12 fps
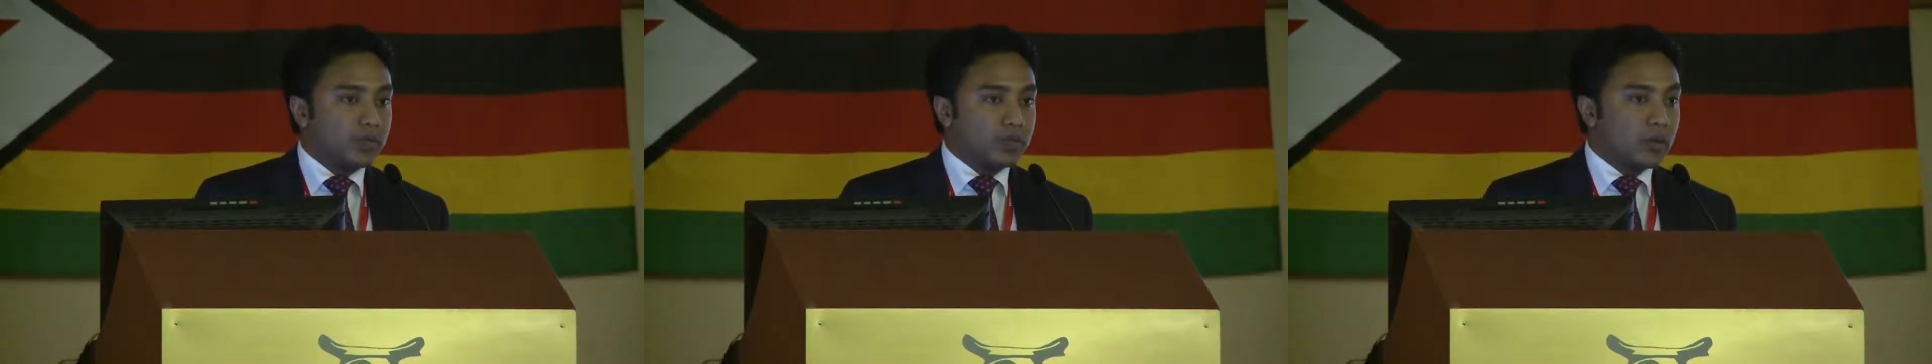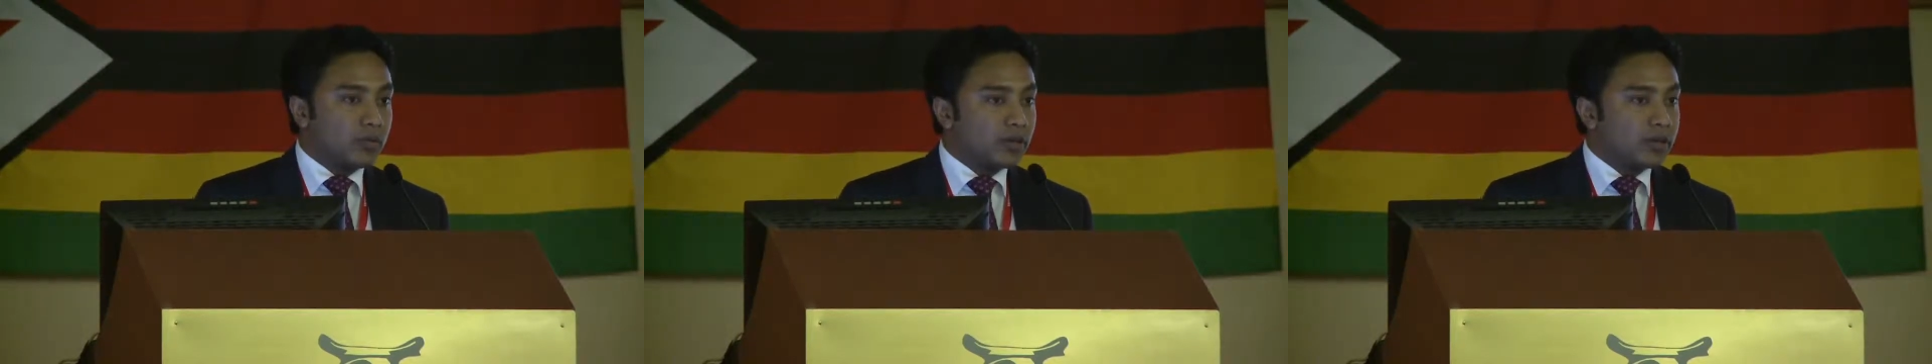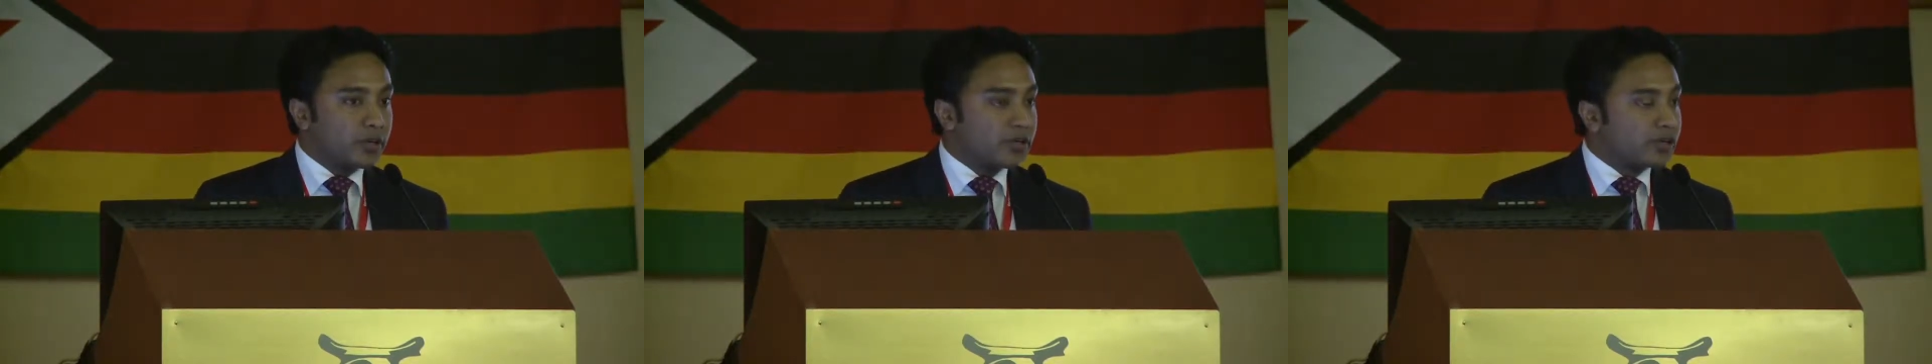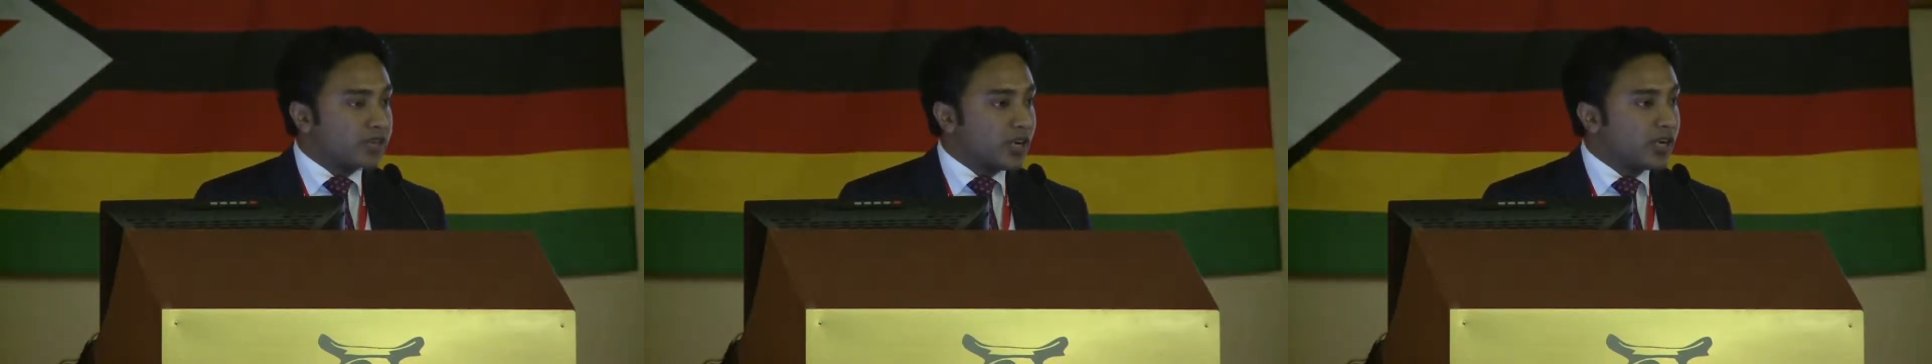probably you
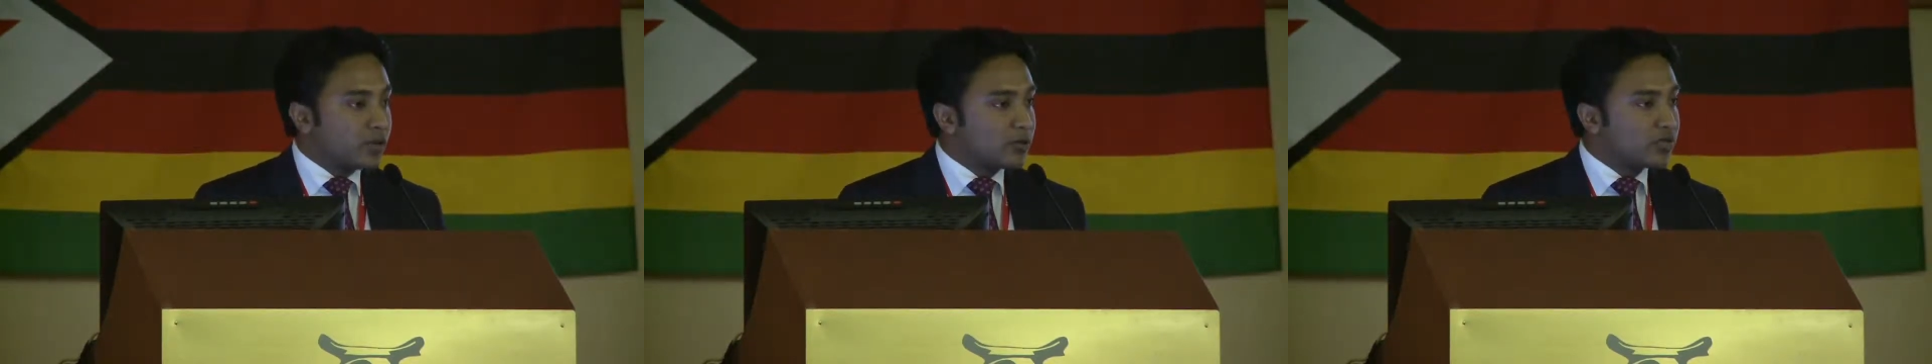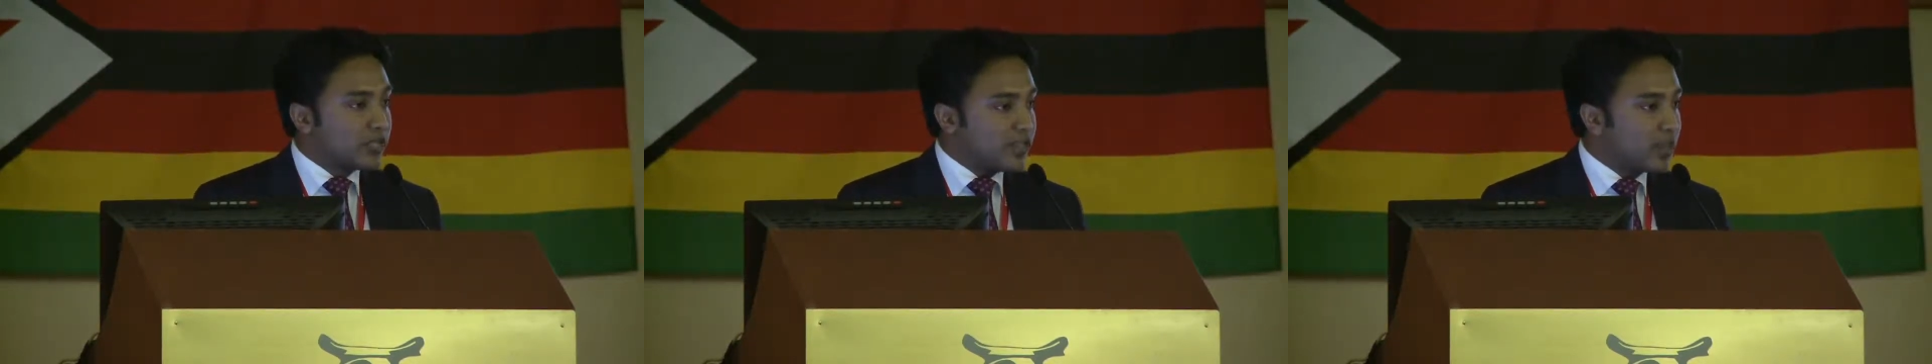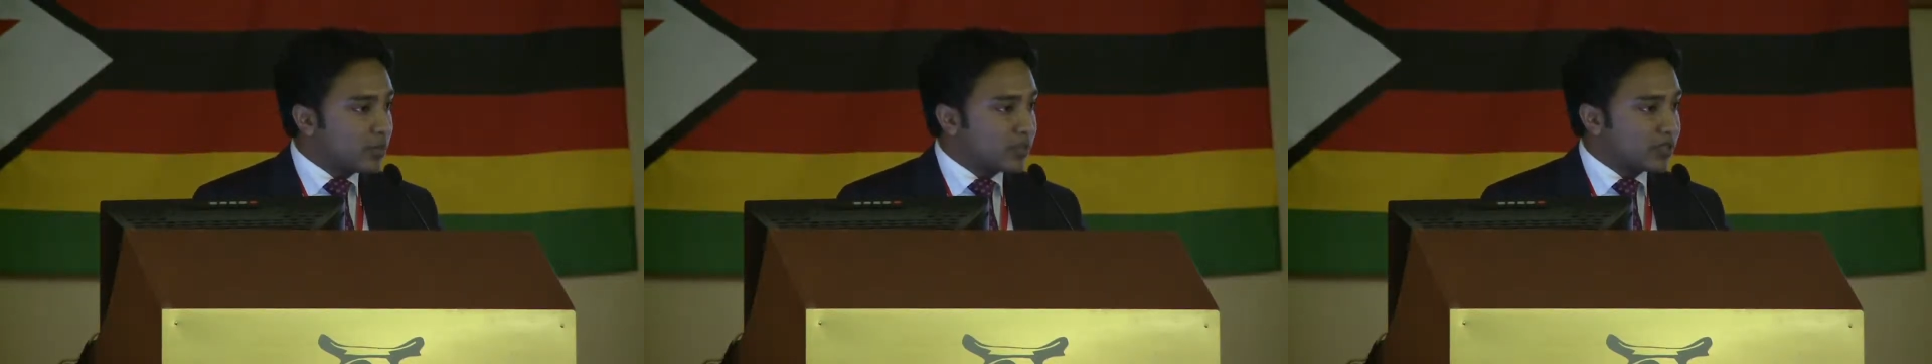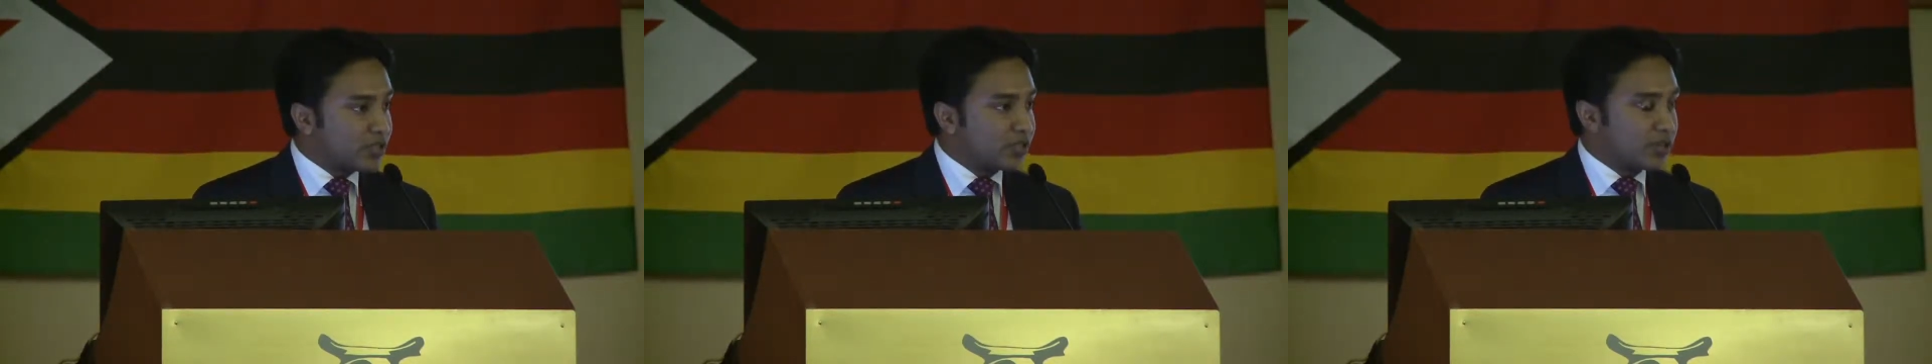could start using
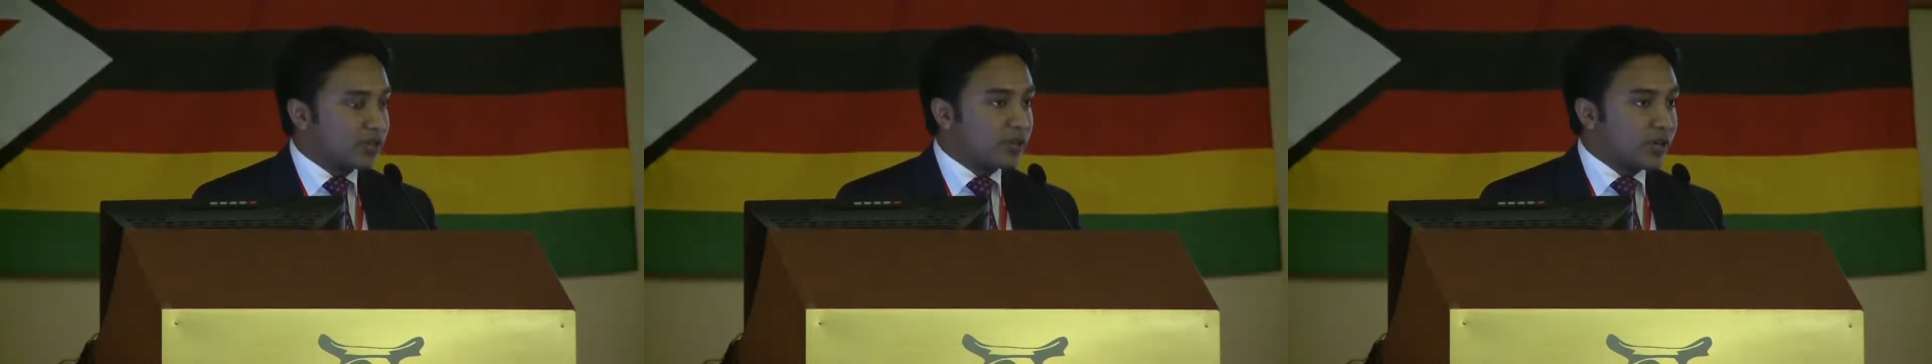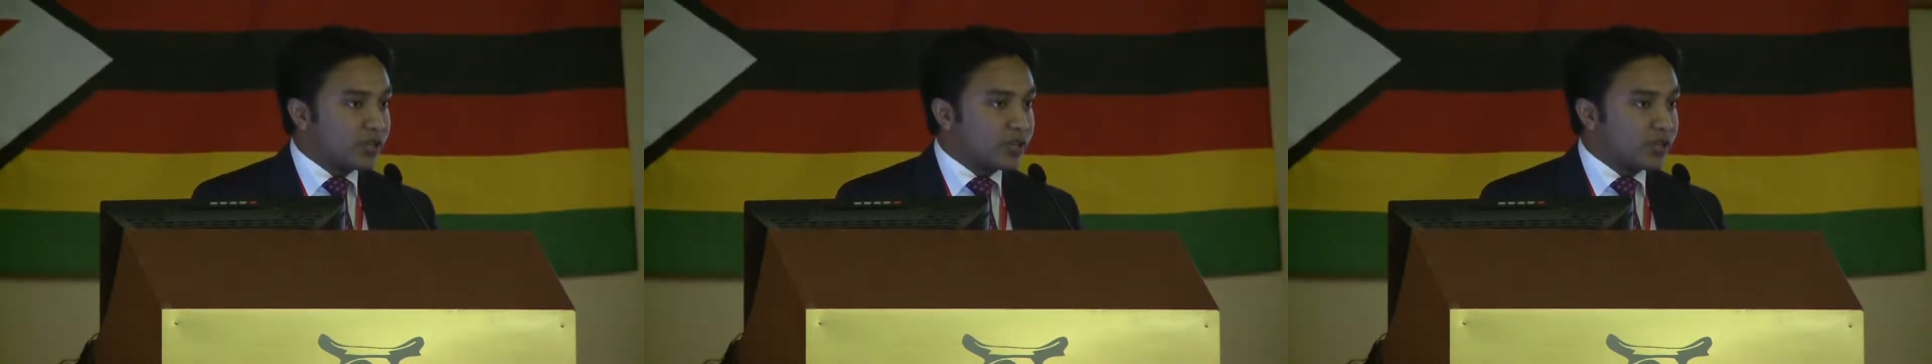ERP system